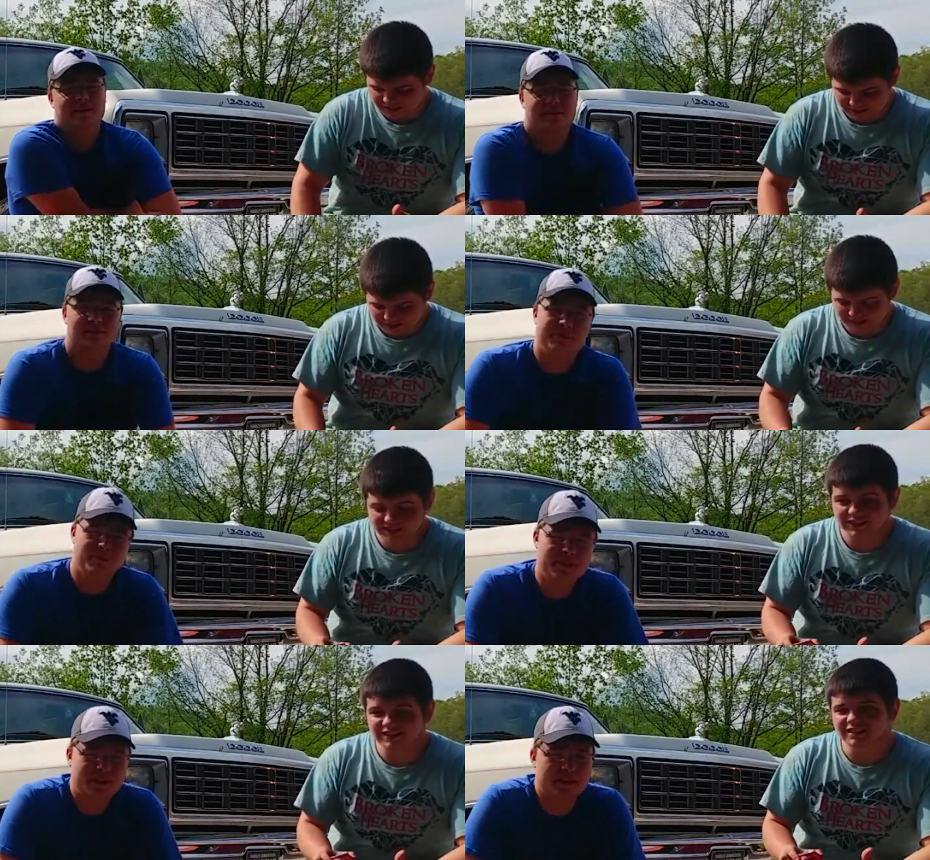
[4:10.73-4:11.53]
Speaker 1: and some people
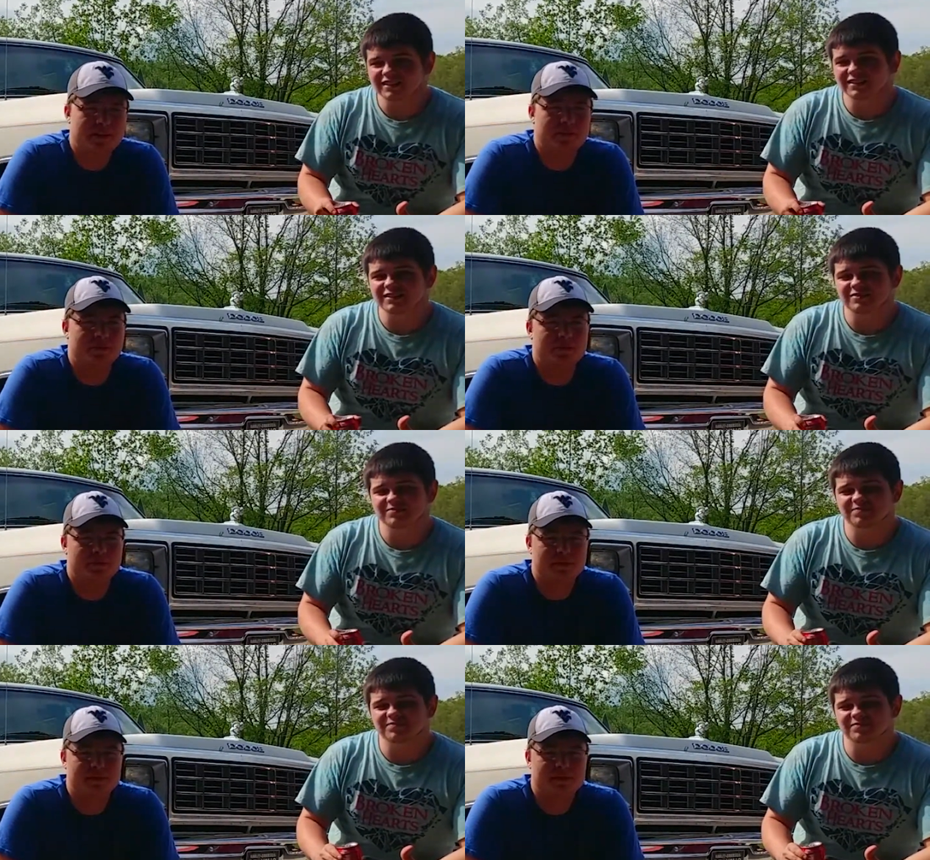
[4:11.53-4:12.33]
say that
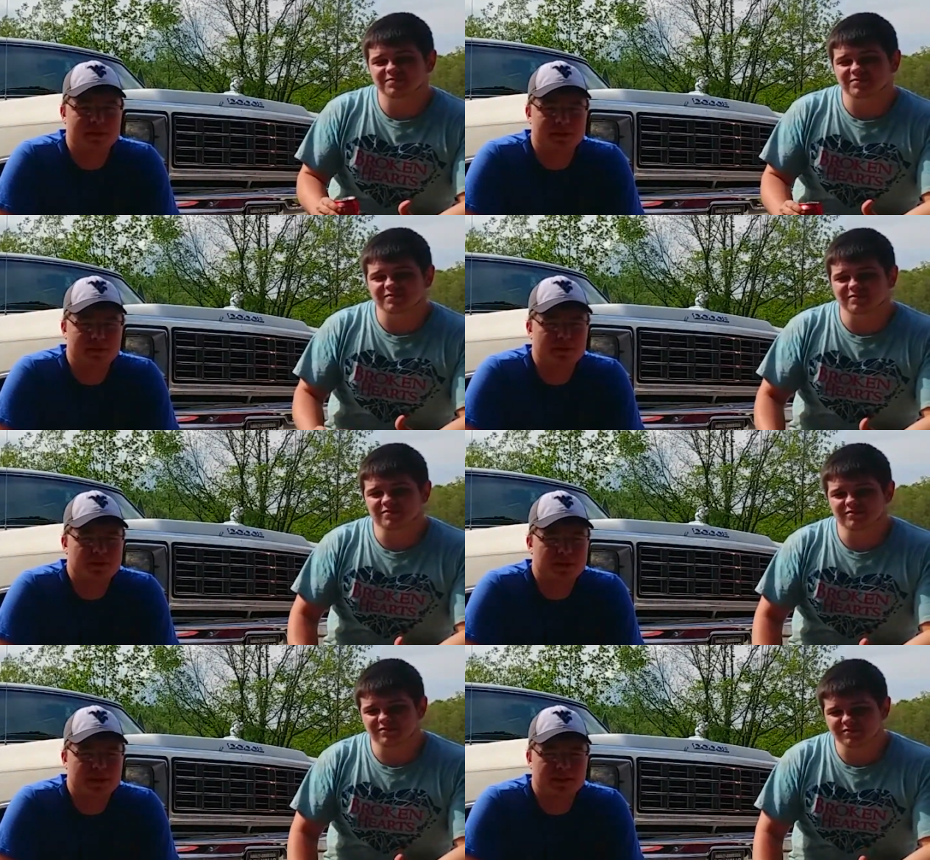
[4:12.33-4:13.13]
those
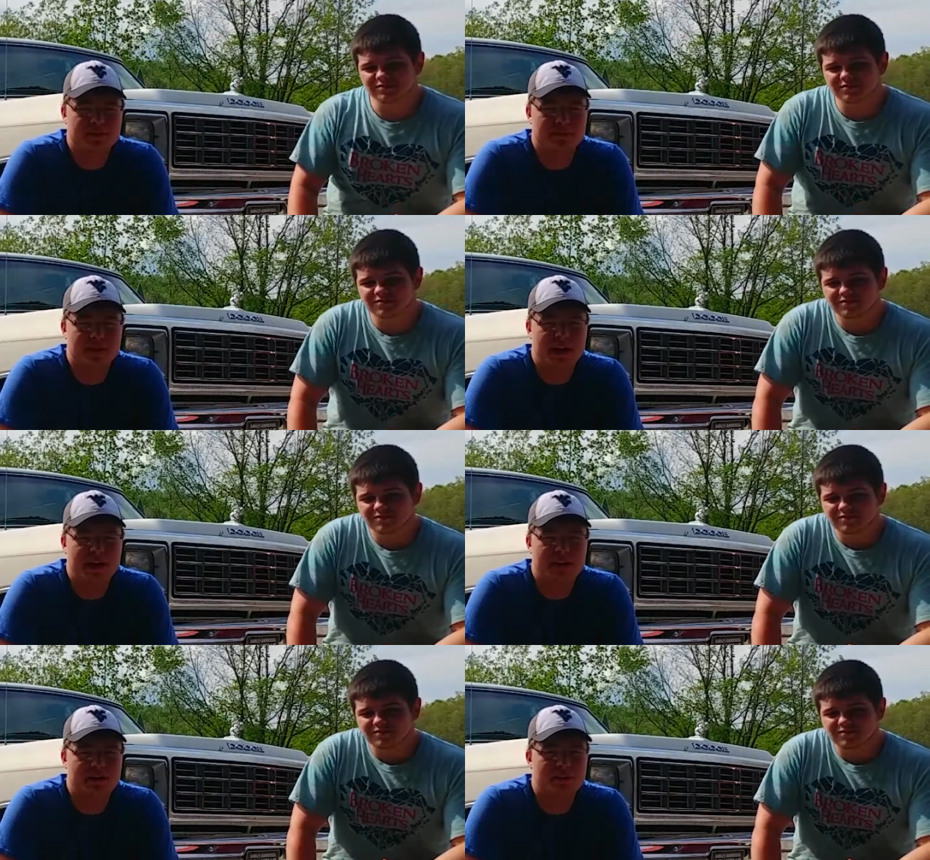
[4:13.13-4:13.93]
conversion kits are
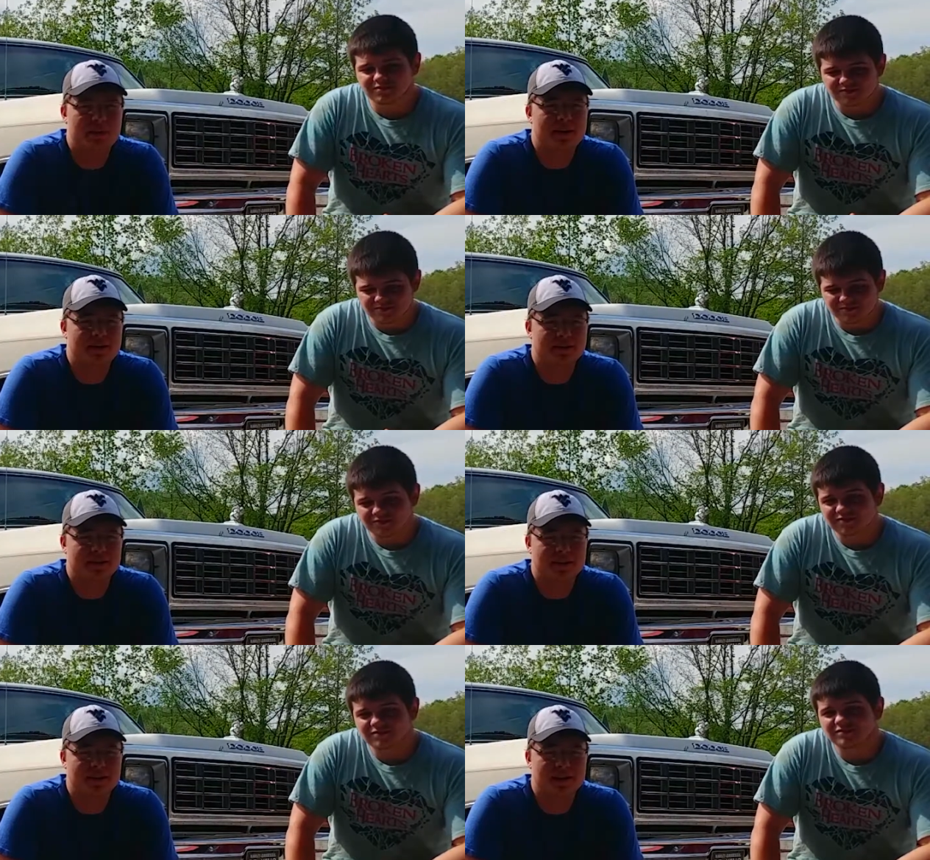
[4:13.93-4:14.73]
bad out of the box. It's
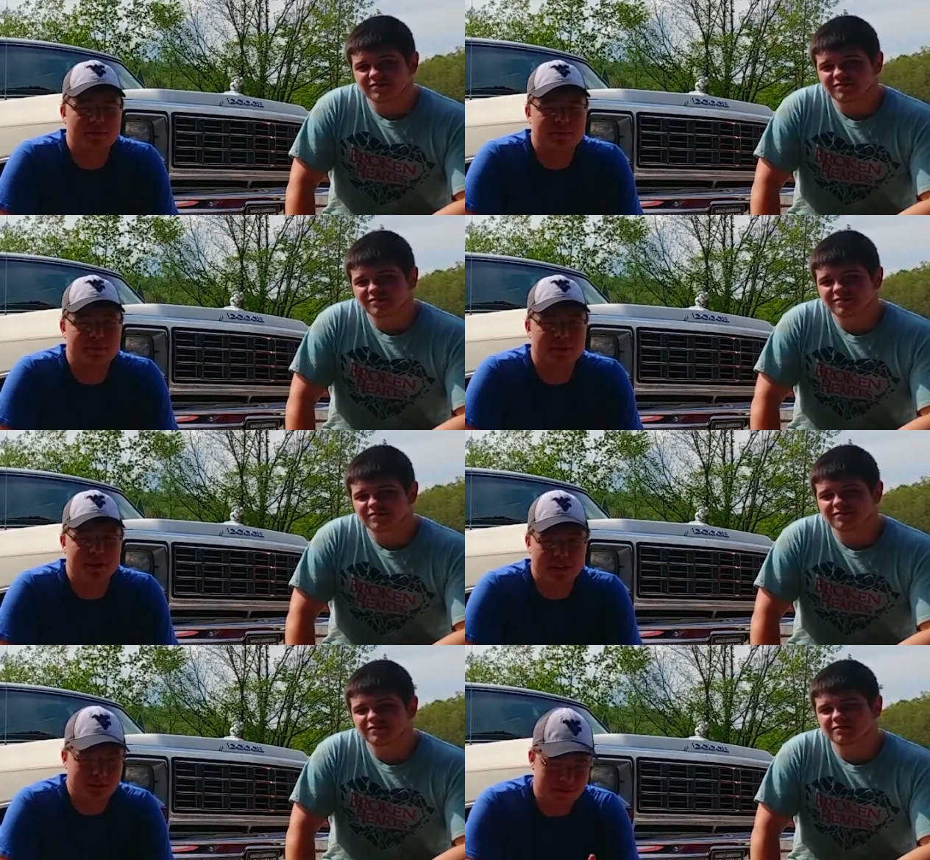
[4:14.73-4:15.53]
kind of common for
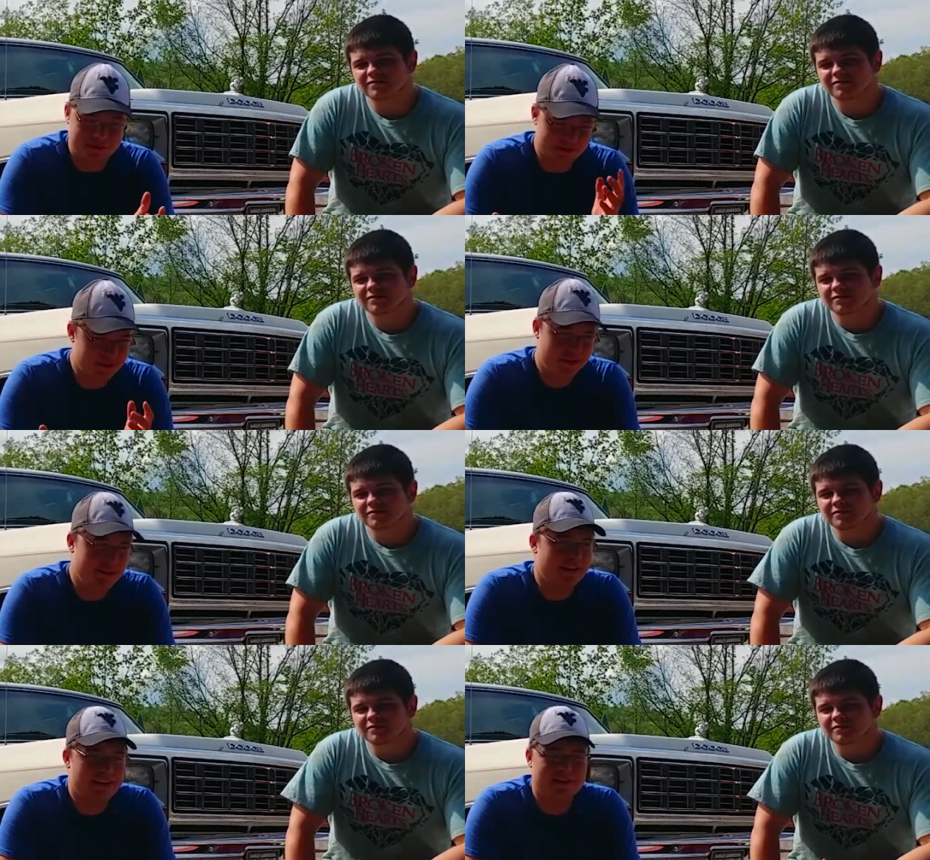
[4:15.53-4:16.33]
that, which
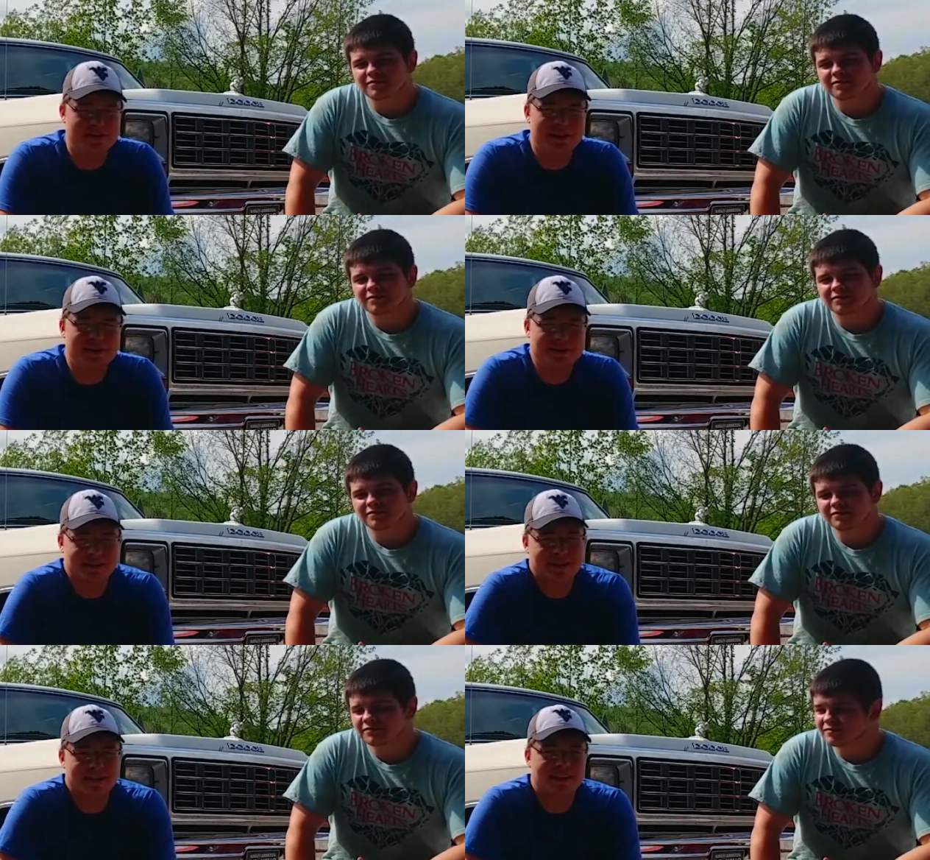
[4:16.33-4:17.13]
is amazing.